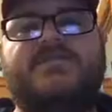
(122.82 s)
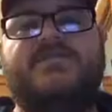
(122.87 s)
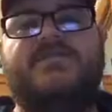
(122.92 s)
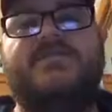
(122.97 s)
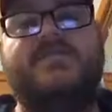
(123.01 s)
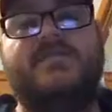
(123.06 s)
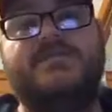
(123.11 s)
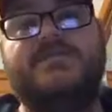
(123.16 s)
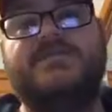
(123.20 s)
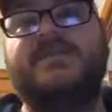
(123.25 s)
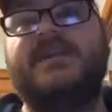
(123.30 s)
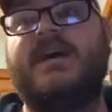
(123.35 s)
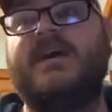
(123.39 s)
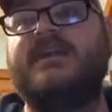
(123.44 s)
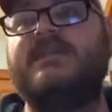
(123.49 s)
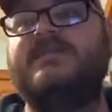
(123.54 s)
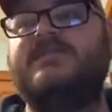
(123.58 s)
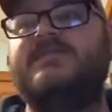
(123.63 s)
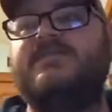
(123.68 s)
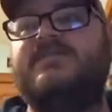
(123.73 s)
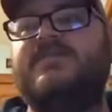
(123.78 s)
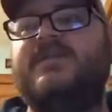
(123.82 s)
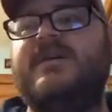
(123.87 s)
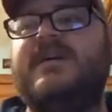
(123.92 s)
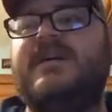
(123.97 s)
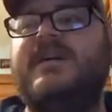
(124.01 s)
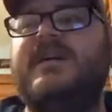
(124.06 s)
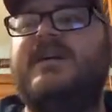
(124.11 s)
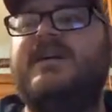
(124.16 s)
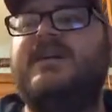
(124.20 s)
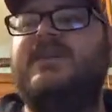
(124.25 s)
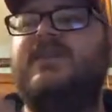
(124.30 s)
or a few seconds to
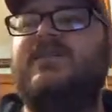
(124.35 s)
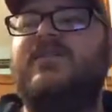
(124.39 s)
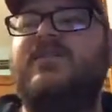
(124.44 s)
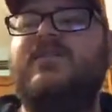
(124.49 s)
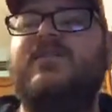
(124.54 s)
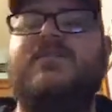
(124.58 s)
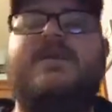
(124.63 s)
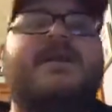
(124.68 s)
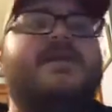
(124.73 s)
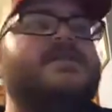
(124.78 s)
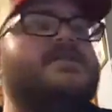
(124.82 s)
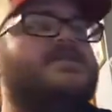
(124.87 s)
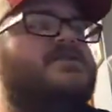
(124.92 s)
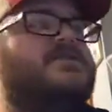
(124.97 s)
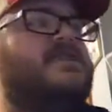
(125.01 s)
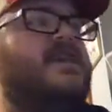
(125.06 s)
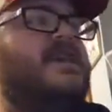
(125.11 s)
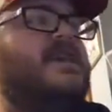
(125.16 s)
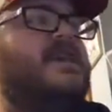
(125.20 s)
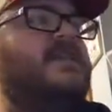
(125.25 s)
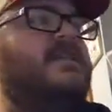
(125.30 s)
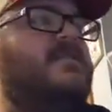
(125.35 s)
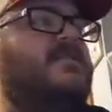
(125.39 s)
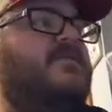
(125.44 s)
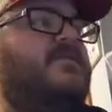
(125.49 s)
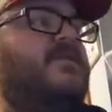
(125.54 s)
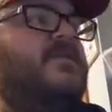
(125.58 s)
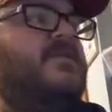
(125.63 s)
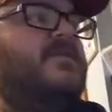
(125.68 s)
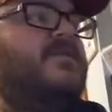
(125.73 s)
look around your site, get the feel